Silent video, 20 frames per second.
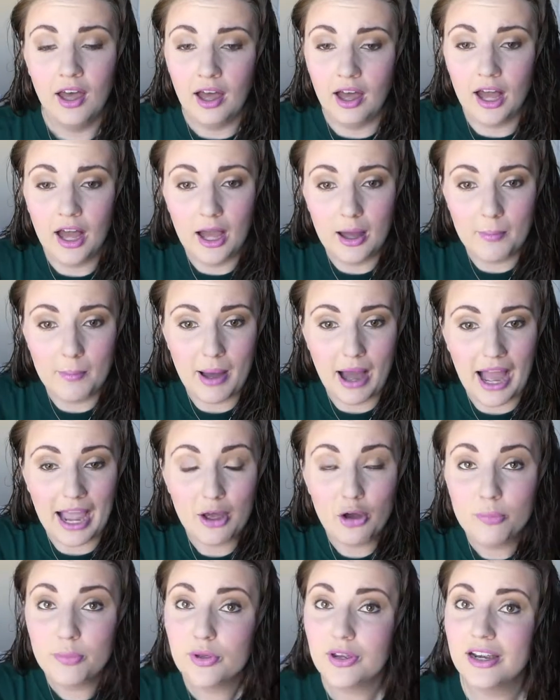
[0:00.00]
I
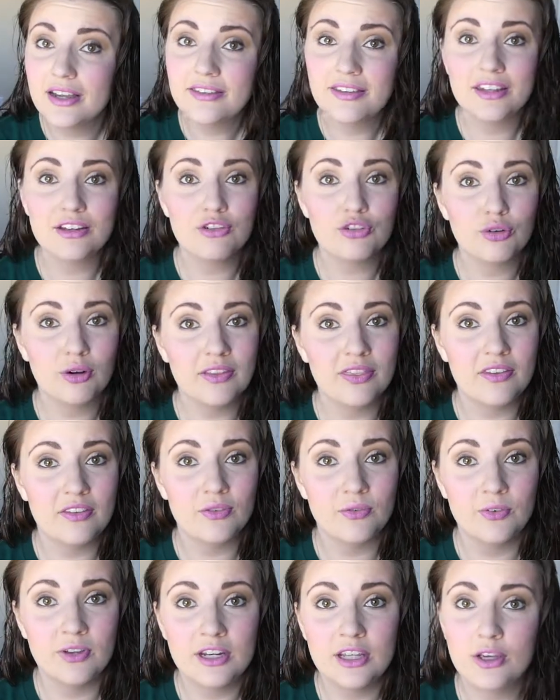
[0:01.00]
hope you guys enjoyed
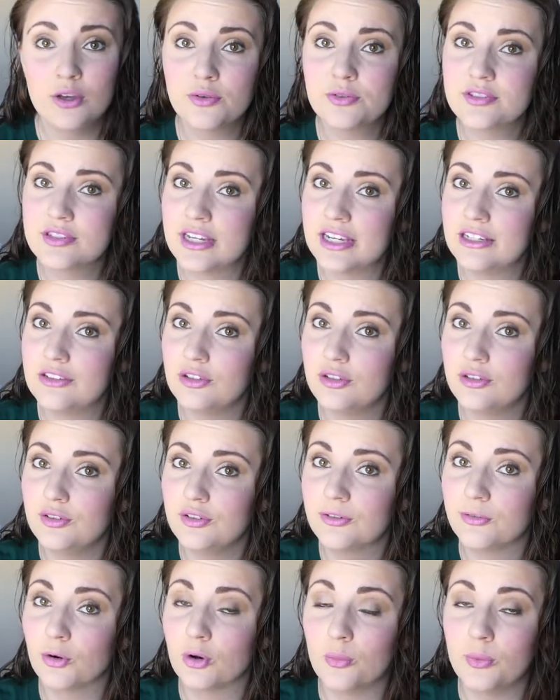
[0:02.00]
this video. Stay
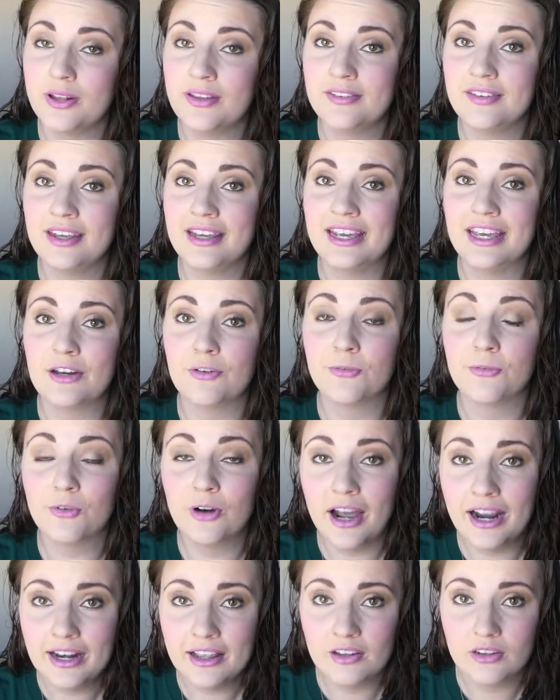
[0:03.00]
tuned for Wednesday and
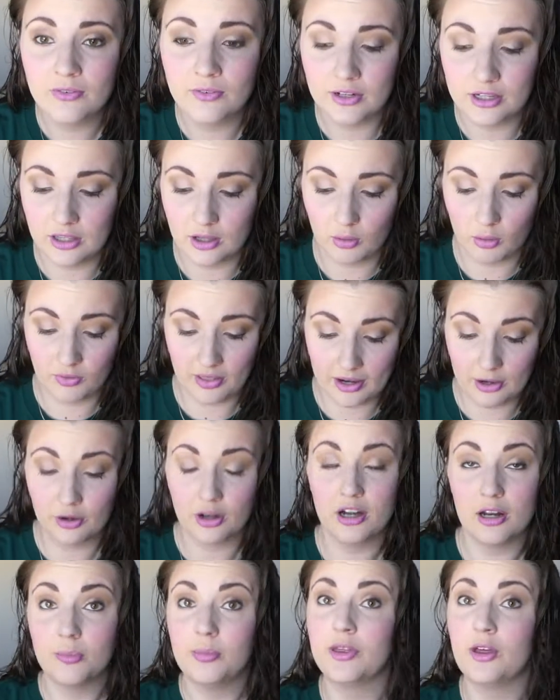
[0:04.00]
Friday's video that are
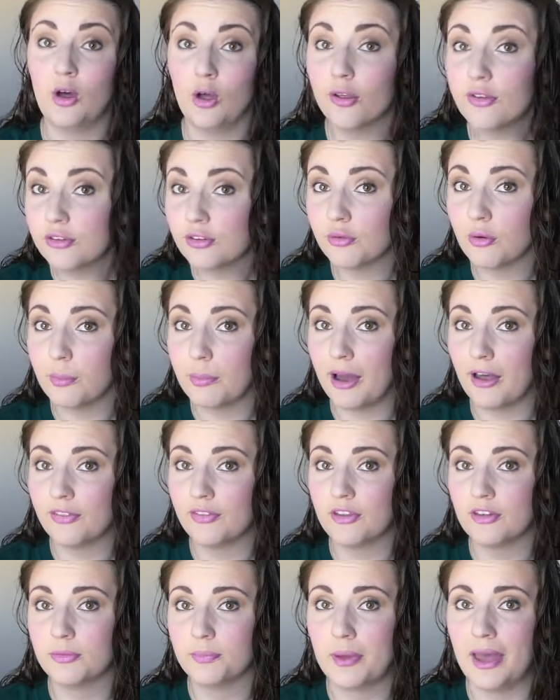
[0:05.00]
going to be also about
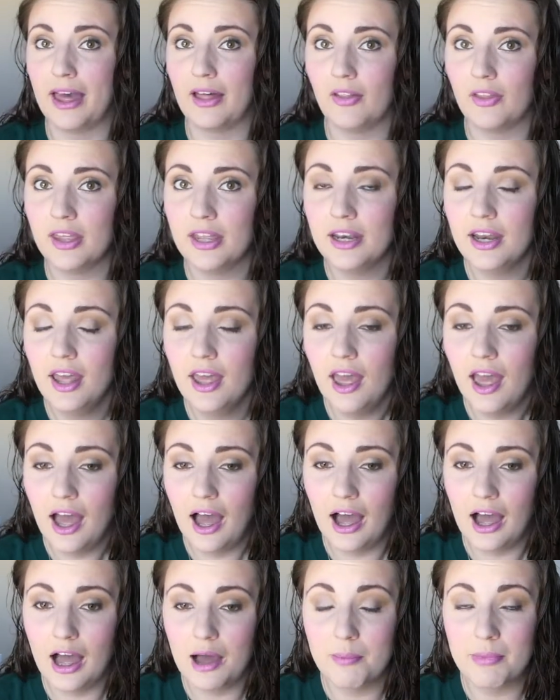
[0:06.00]
this palette,
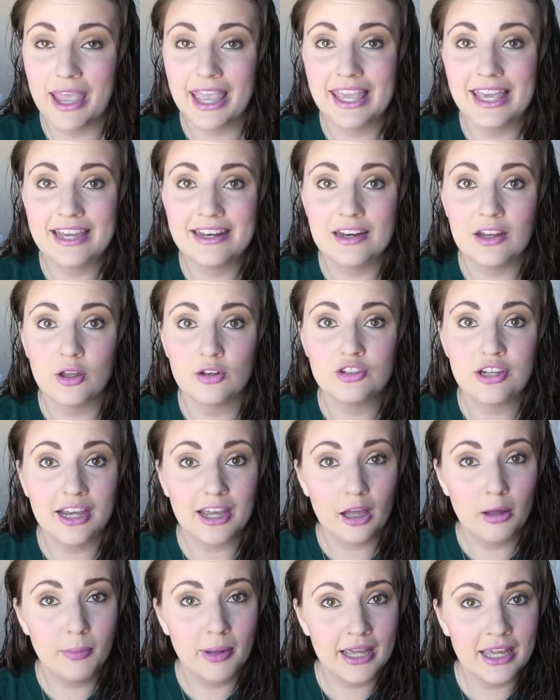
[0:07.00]
and check
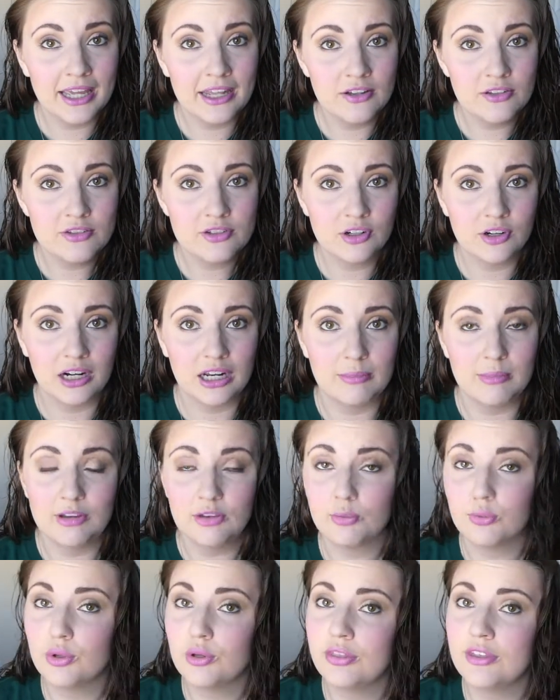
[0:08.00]
out my Instagram.
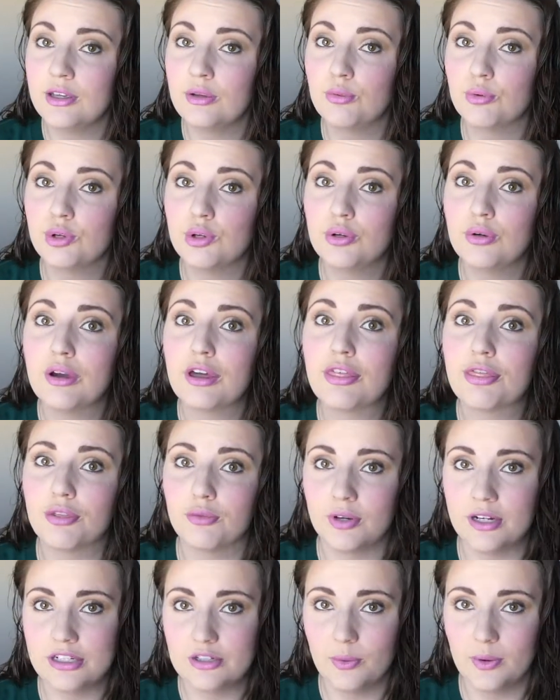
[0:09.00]
It's
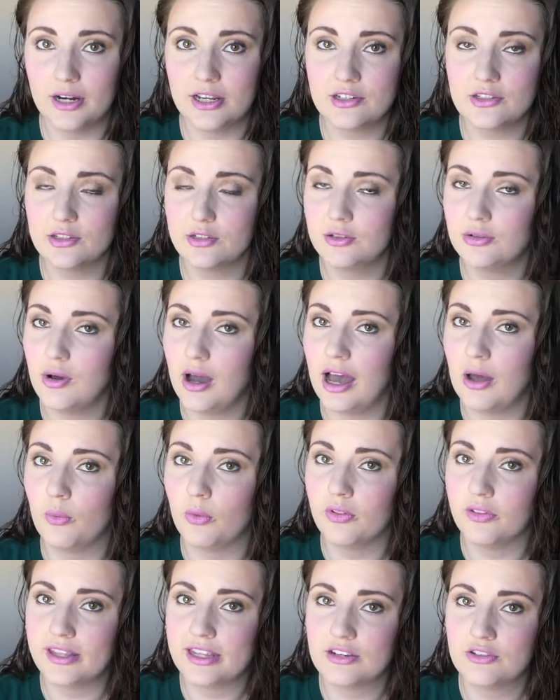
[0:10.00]
RuthieRoo322. I
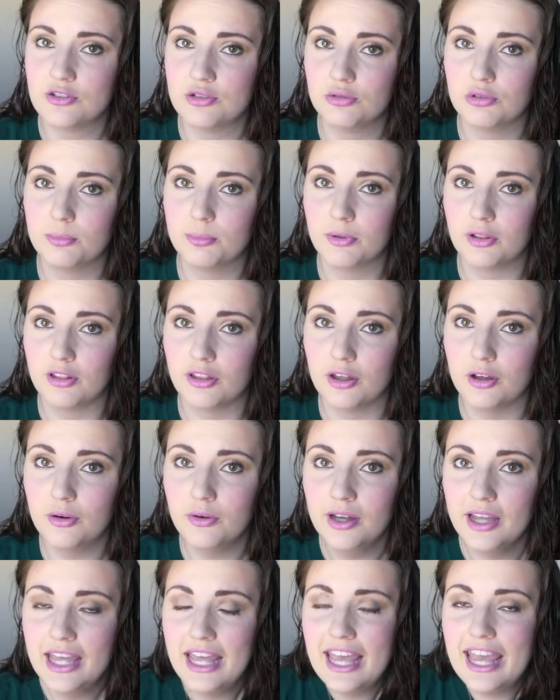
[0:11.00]
will link to it
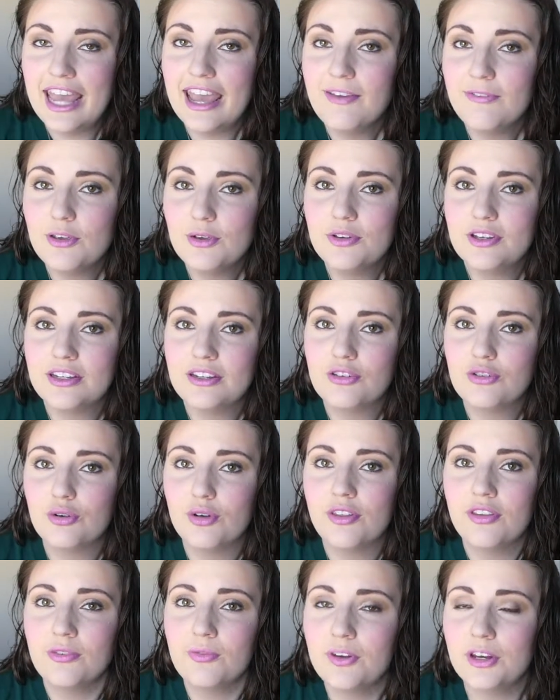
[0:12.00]
below. If you did
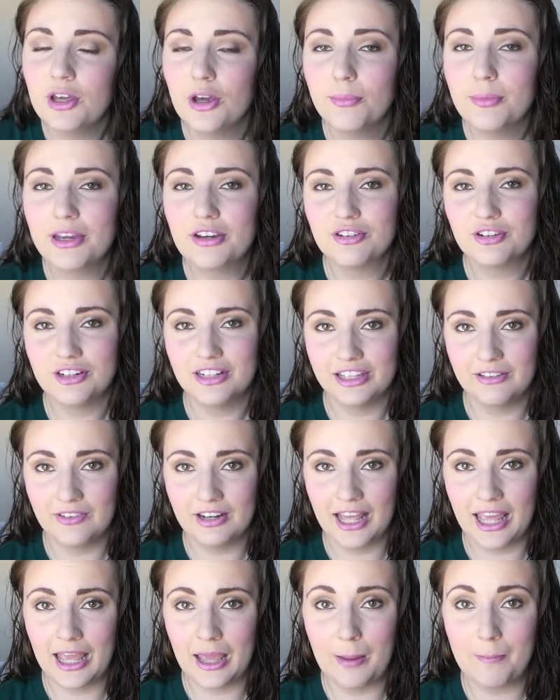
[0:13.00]
enjoy this video, make sure to give
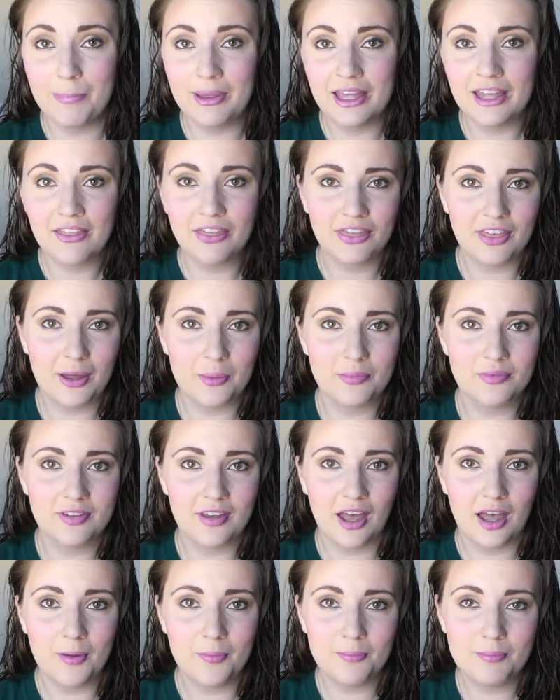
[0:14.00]
it a big thumbs
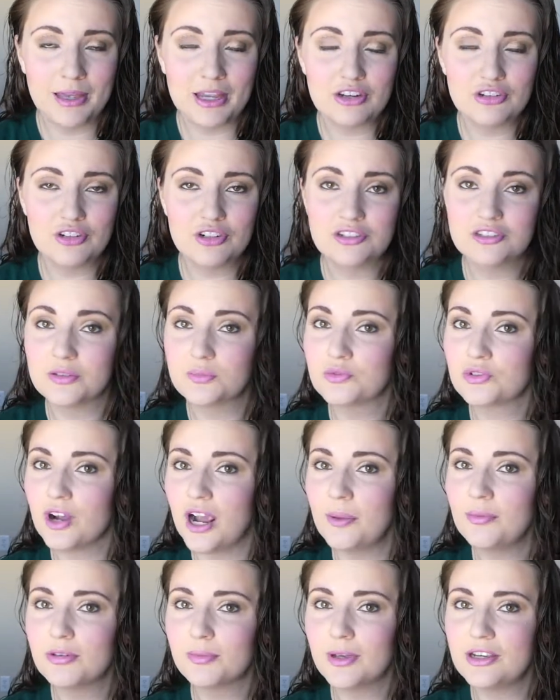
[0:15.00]
up. Make sure to
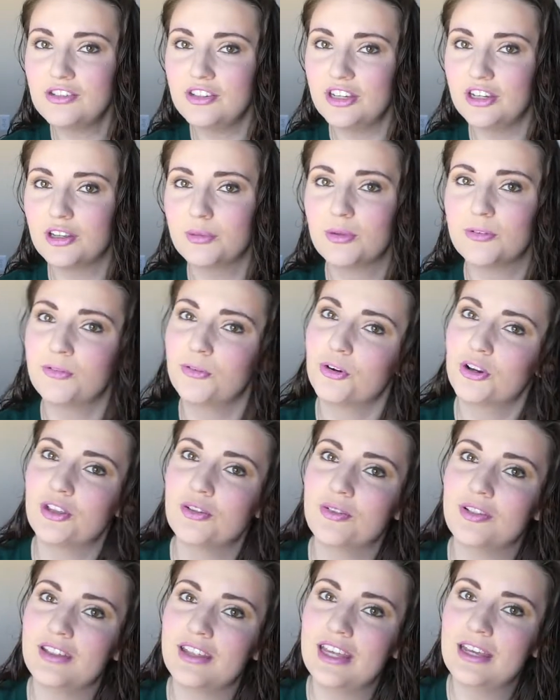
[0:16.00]
subscribe to my channel before
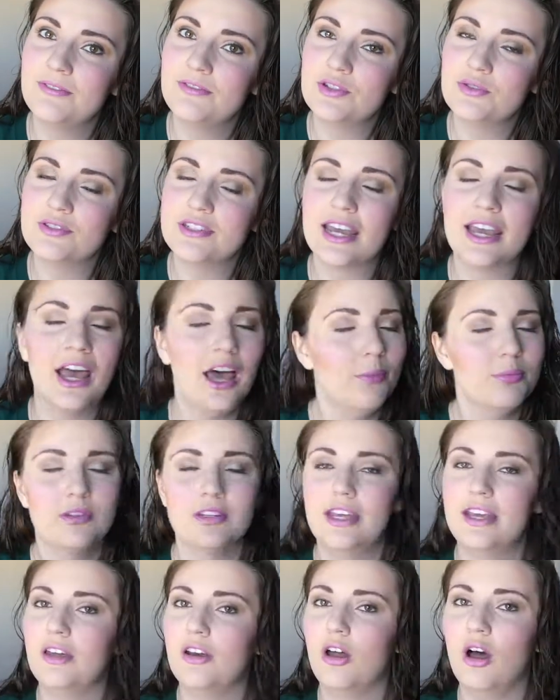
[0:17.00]
you leave to stay up
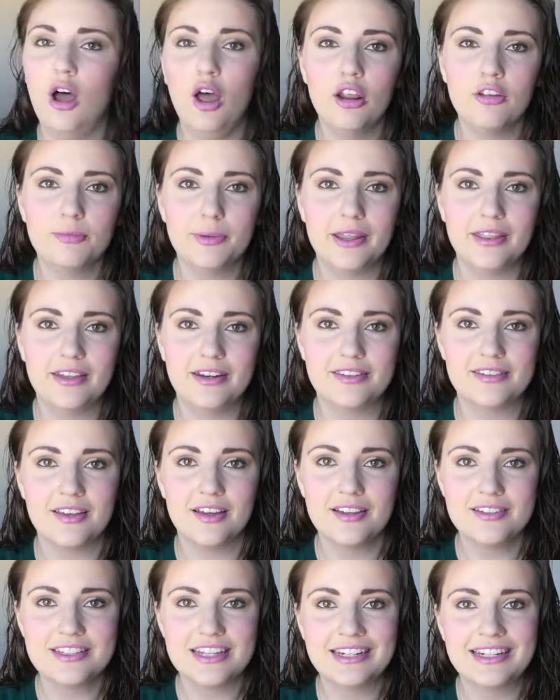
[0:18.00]
to date on all of my latest
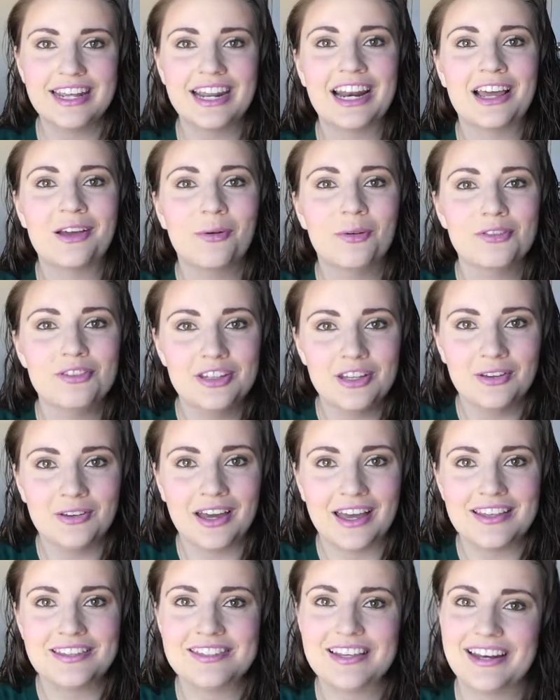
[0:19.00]
content, and I will see you
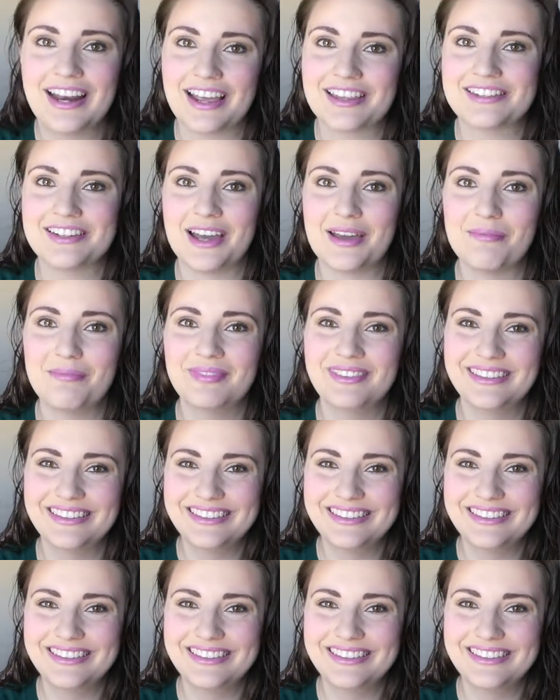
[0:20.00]
guys next time.